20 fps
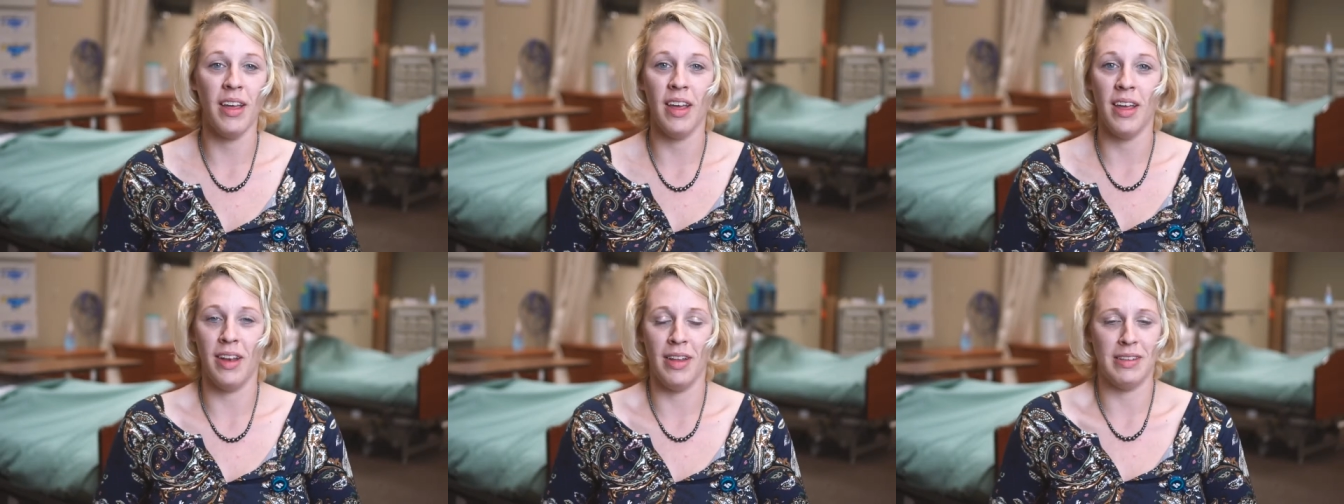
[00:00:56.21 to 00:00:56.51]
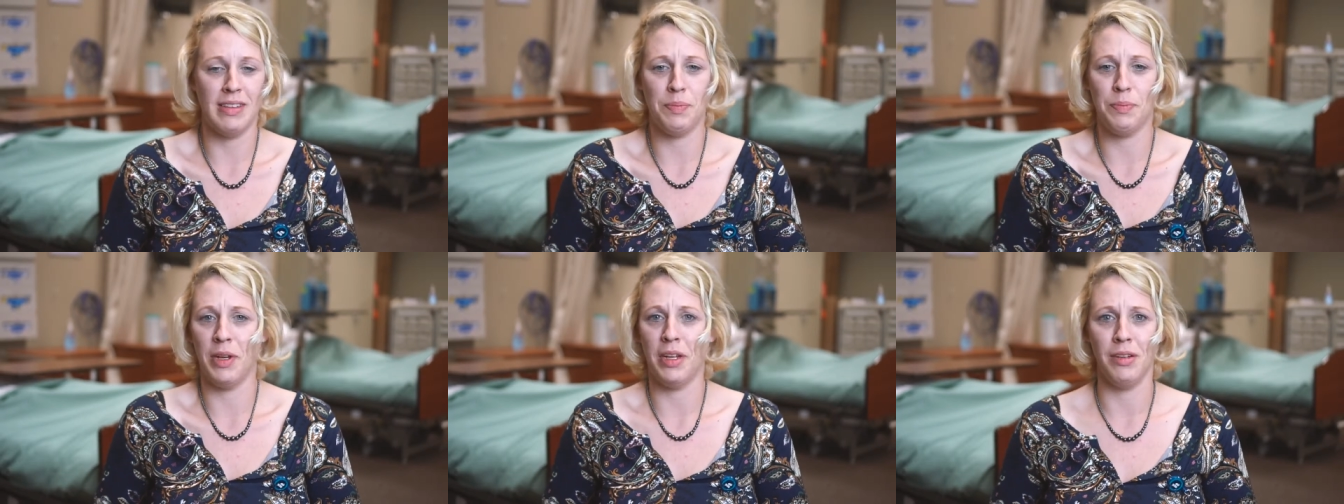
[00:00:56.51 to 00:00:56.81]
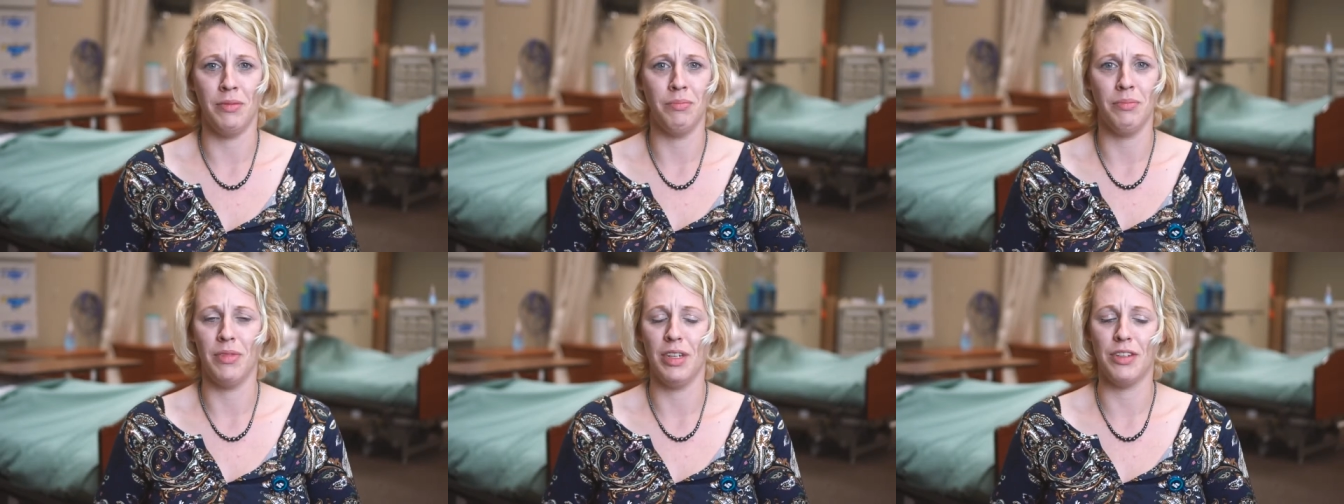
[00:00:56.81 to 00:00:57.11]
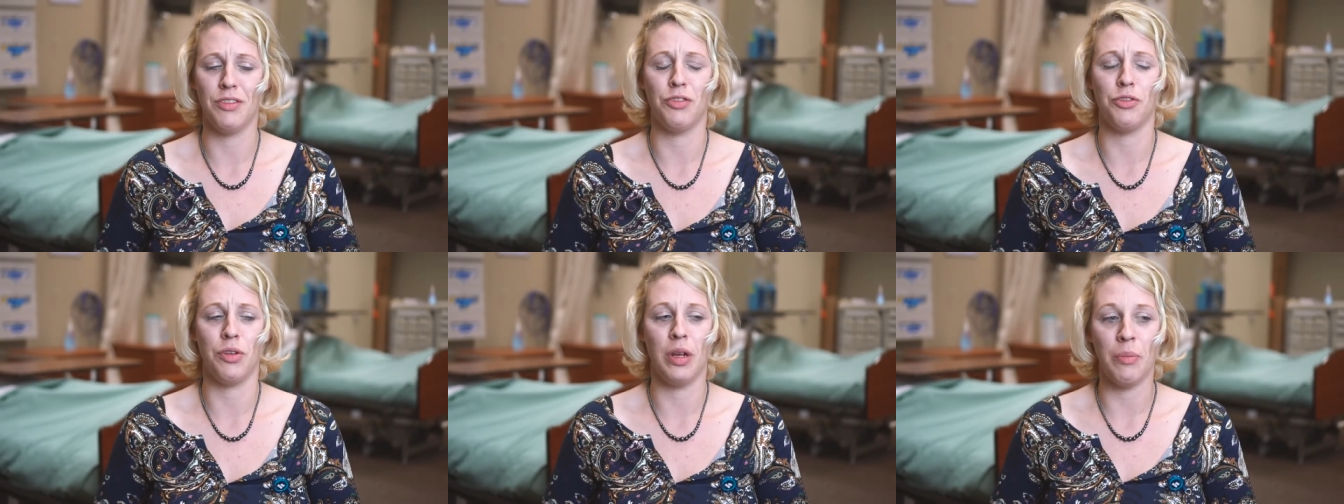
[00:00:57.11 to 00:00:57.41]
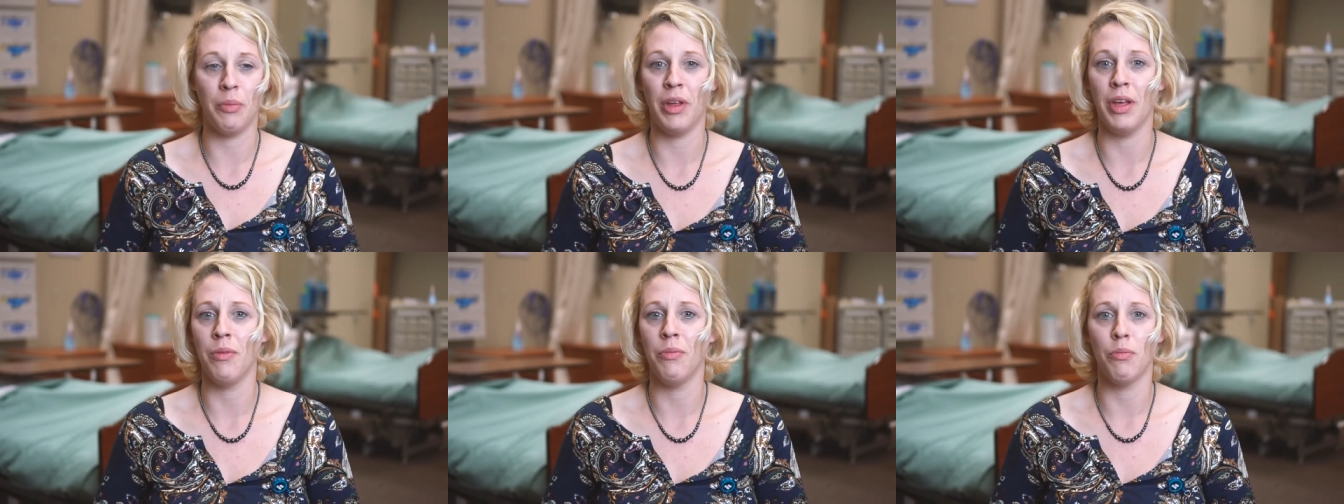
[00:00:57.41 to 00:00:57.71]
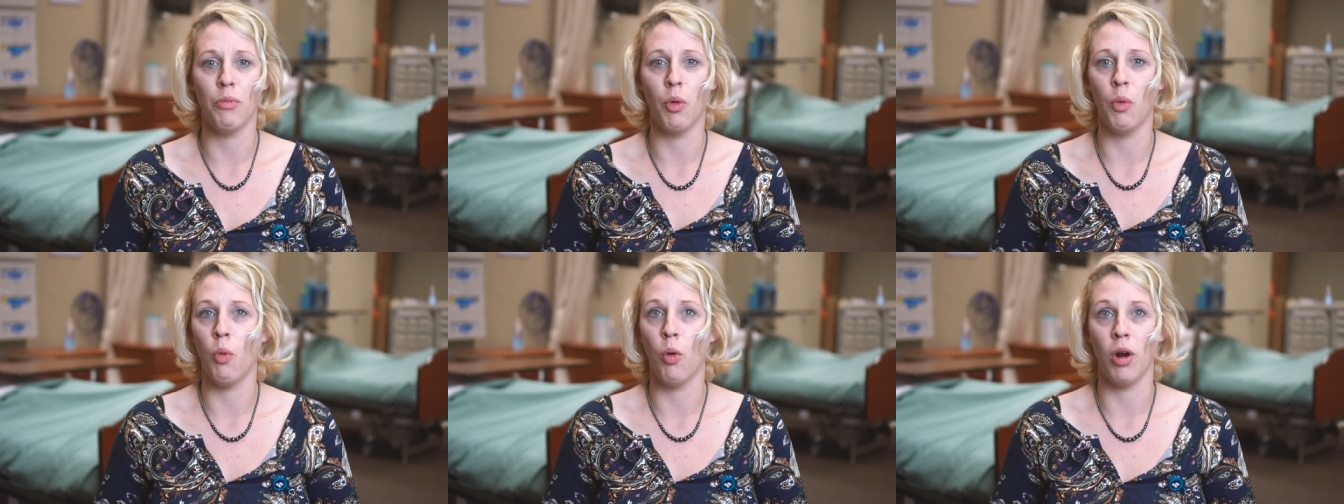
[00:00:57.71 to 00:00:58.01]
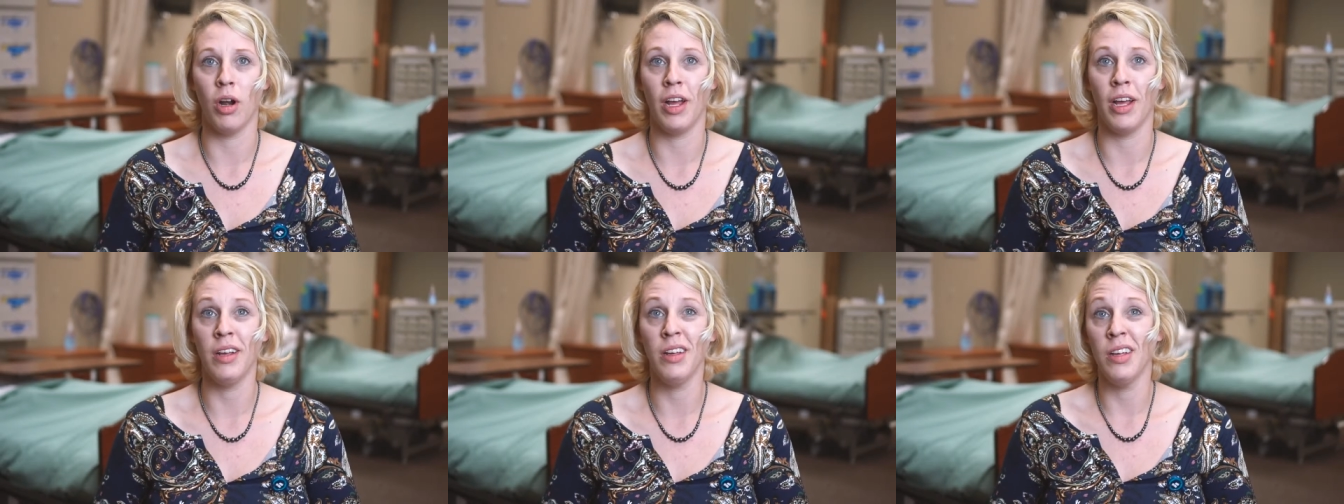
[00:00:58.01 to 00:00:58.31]
And it's been extremely
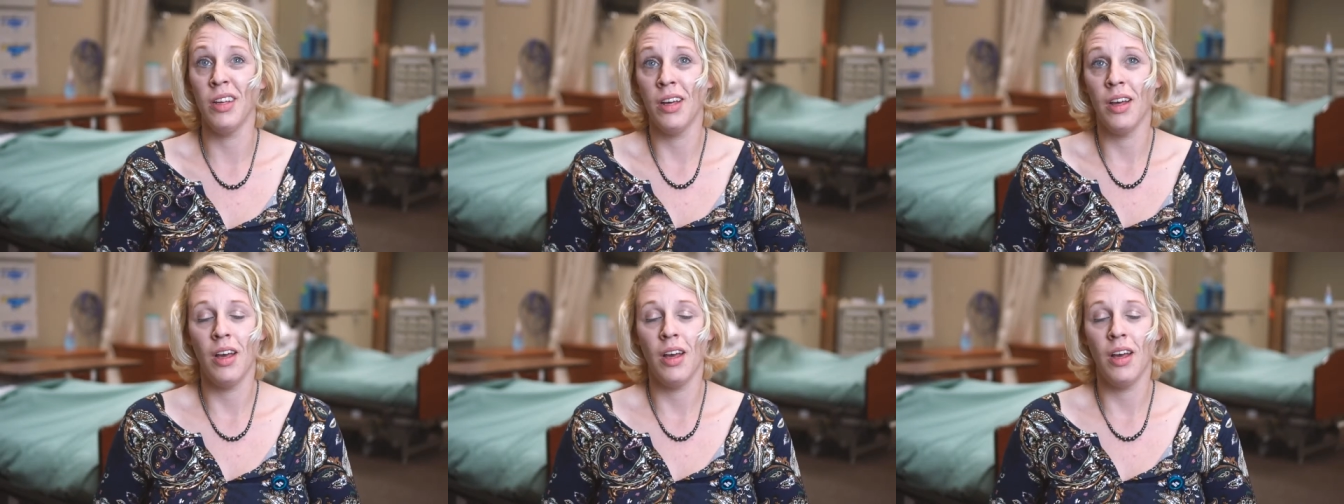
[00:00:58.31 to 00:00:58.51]
rewarding.